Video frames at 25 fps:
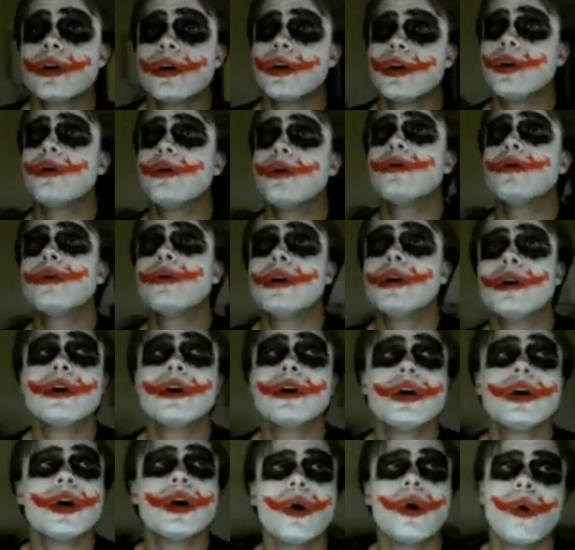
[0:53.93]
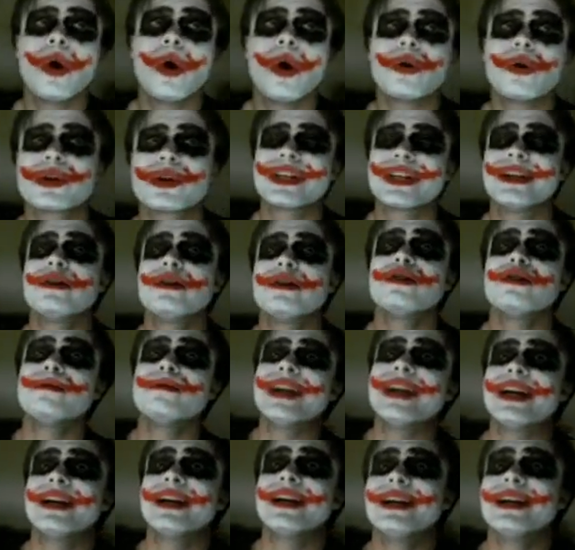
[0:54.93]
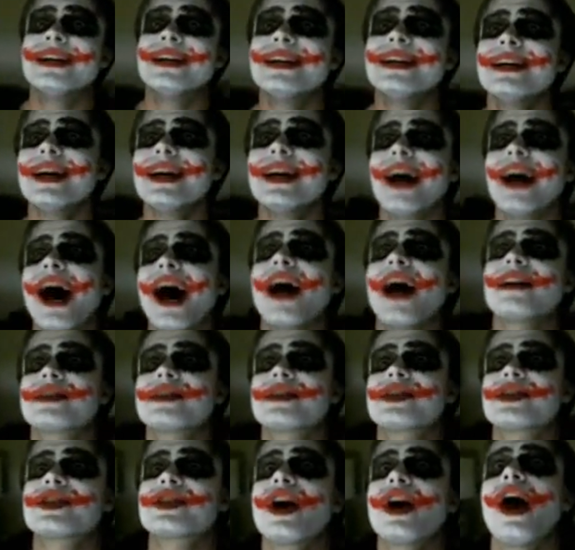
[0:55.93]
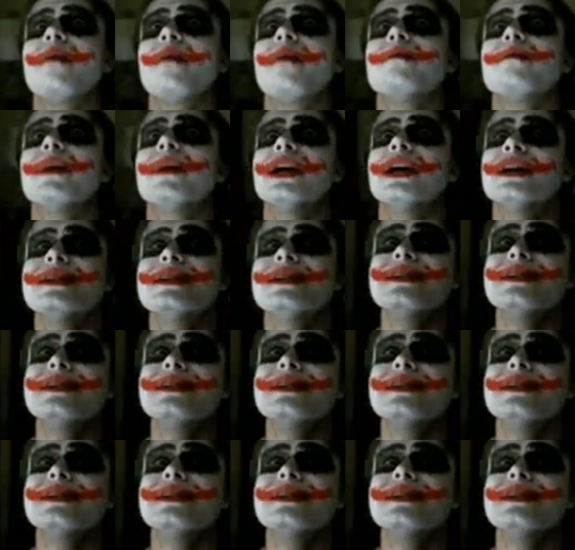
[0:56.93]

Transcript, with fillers: You won't kill me out of some